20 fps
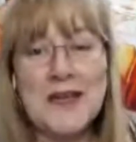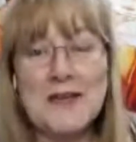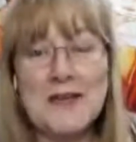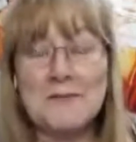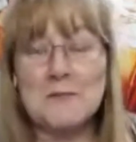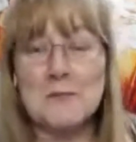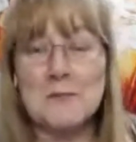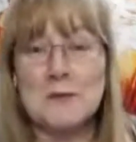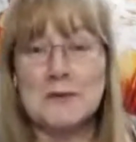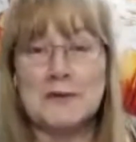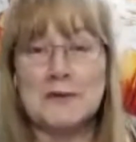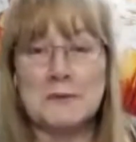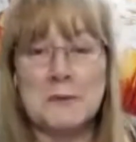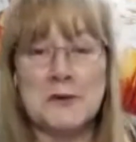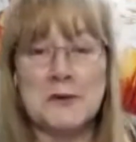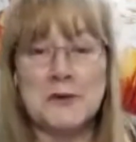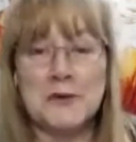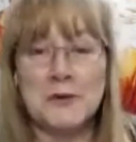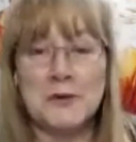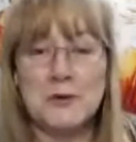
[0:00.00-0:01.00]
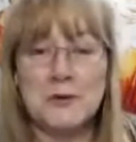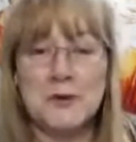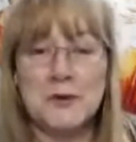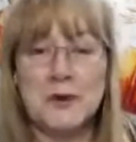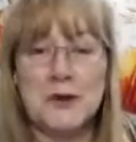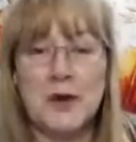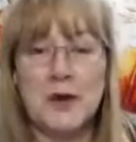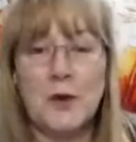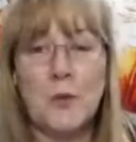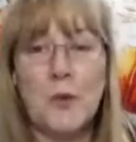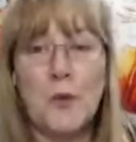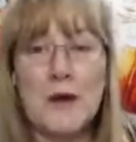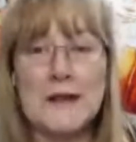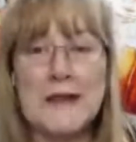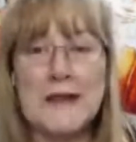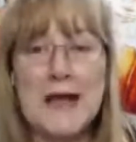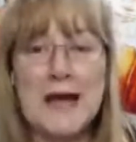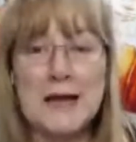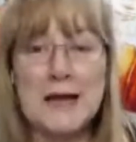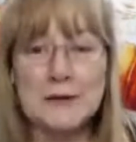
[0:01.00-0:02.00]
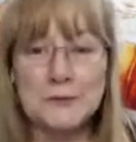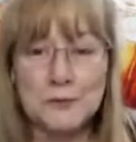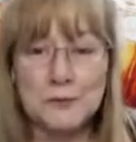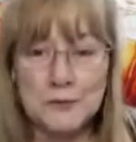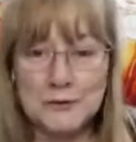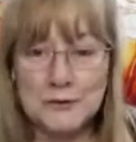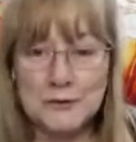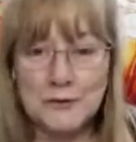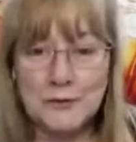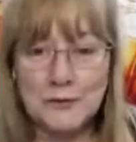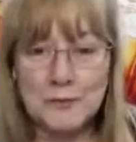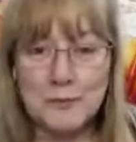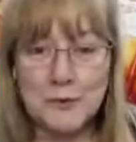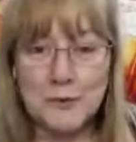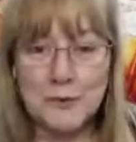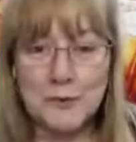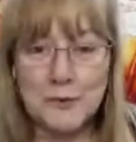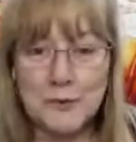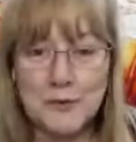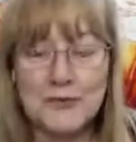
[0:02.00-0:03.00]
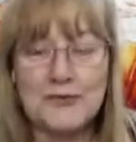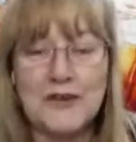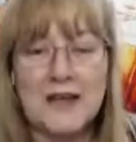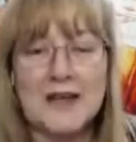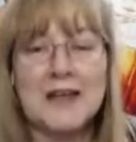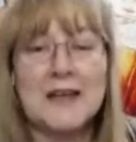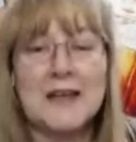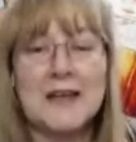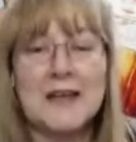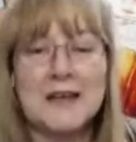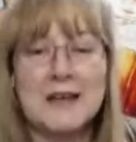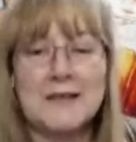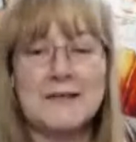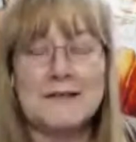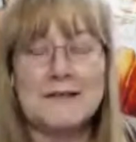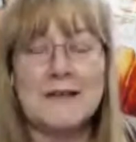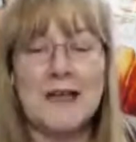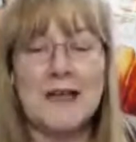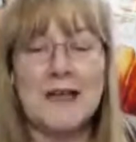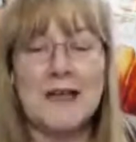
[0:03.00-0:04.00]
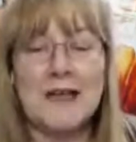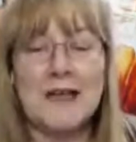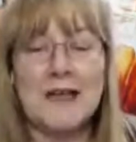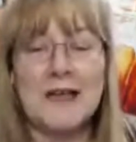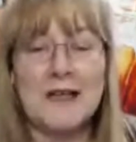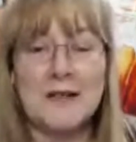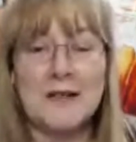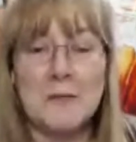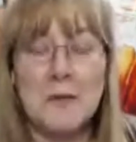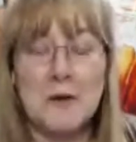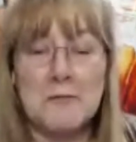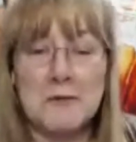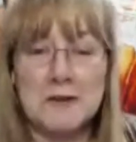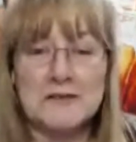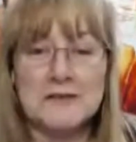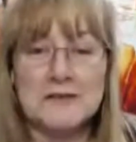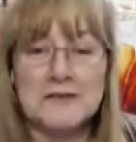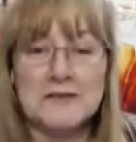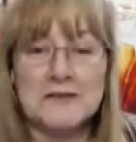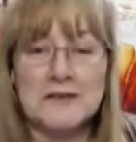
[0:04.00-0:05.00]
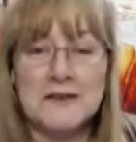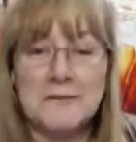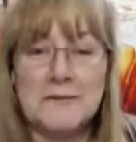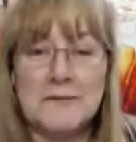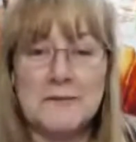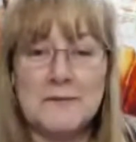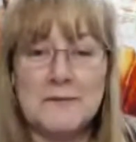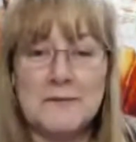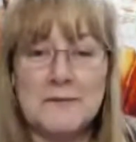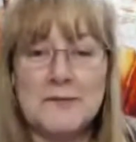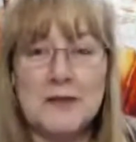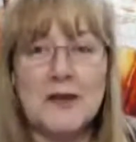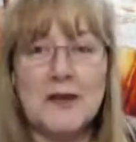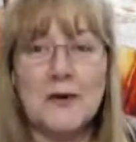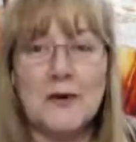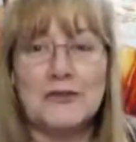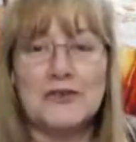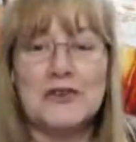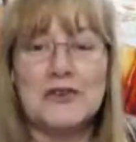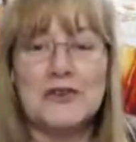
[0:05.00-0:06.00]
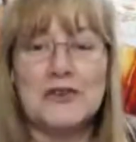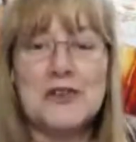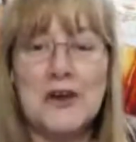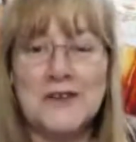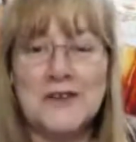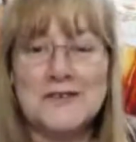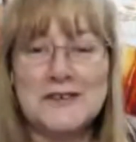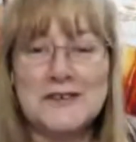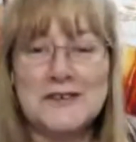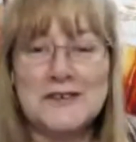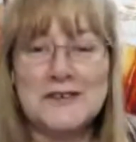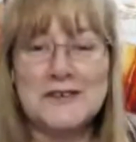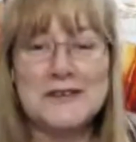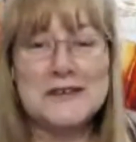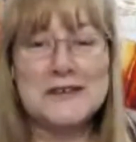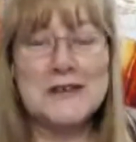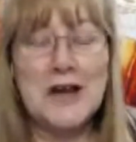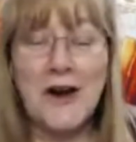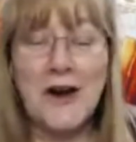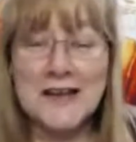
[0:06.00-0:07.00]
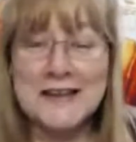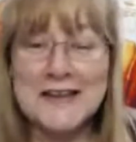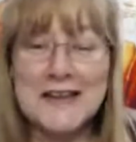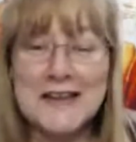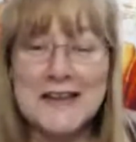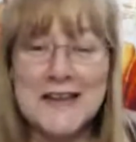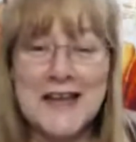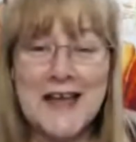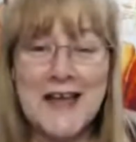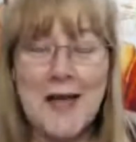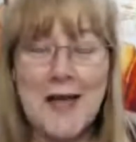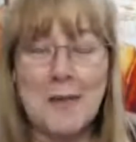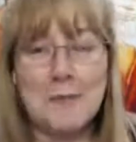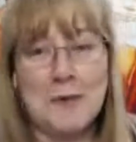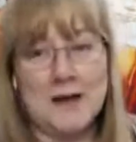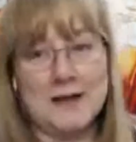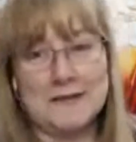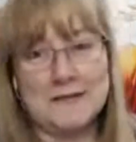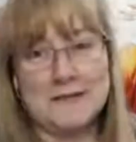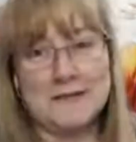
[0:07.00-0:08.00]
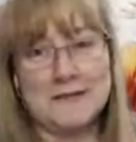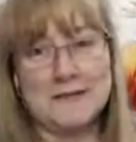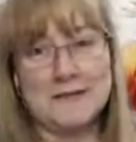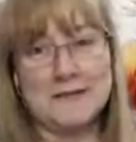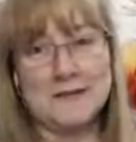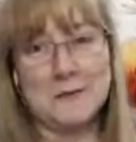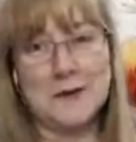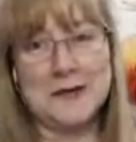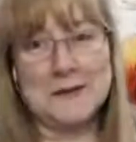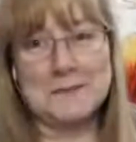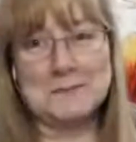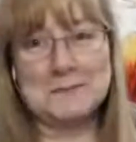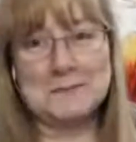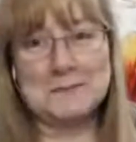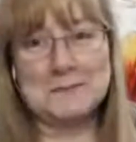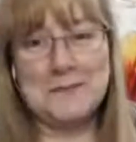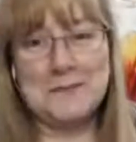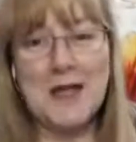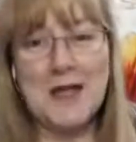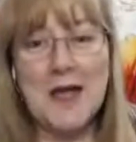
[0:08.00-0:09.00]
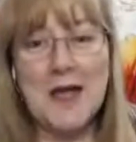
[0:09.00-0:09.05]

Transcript: even more special, a 100th birthday. Sadly, my relatives got to 99 and passed away.